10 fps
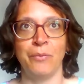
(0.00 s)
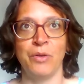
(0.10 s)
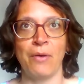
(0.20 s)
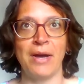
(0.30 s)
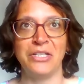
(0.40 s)

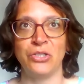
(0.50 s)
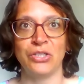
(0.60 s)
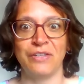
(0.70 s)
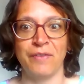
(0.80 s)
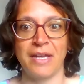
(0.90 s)
without any
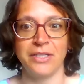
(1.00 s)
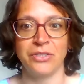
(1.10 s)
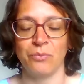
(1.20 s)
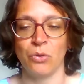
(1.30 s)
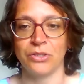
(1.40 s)

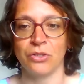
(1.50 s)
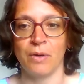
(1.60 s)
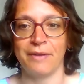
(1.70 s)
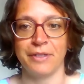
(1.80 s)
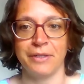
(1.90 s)
justification
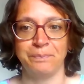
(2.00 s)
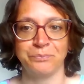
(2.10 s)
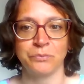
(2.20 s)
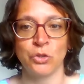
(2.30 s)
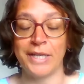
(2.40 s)
whatsoever,
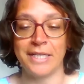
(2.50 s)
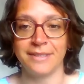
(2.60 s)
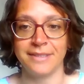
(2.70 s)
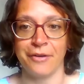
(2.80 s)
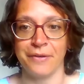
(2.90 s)
treated
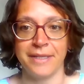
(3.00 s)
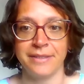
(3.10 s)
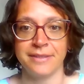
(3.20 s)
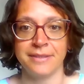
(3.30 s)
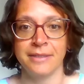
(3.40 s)
as
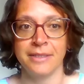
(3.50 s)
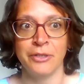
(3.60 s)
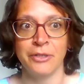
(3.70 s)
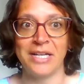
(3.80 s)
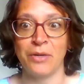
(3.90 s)
terrorists,
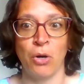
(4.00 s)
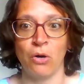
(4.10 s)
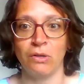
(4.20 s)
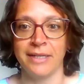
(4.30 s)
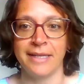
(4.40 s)
treated
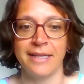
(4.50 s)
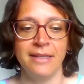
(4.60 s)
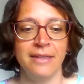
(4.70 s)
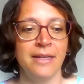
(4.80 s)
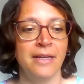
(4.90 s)

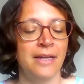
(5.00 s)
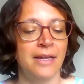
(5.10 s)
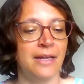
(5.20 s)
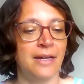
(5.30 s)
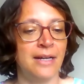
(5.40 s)
appallingly.
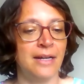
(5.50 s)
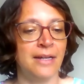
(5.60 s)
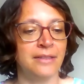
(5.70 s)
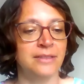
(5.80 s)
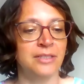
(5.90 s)

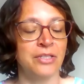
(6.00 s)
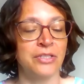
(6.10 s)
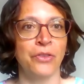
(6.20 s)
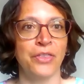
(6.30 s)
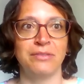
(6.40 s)
And
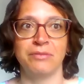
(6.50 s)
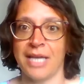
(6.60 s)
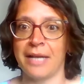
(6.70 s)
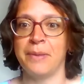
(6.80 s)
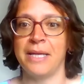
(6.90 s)
there's another
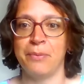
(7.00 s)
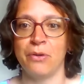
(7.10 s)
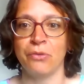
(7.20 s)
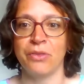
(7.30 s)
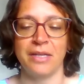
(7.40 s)
10
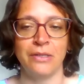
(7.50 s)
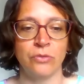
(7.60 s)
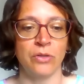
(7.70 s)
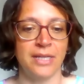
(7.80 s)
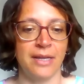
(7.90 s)
people, the
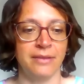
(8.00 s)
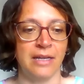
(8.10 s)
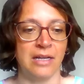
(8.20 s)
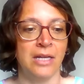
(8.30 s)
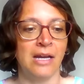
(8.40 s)
initial 10,
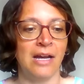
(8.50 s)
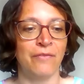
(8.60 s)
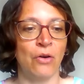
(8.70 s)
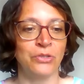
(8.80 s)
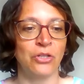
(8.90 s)
that
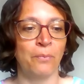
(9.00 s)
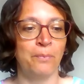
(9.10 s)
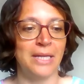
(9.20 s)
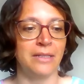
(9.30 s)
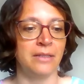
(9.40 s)
have also
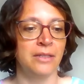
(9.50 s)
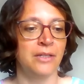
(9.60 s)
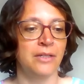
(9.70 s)
been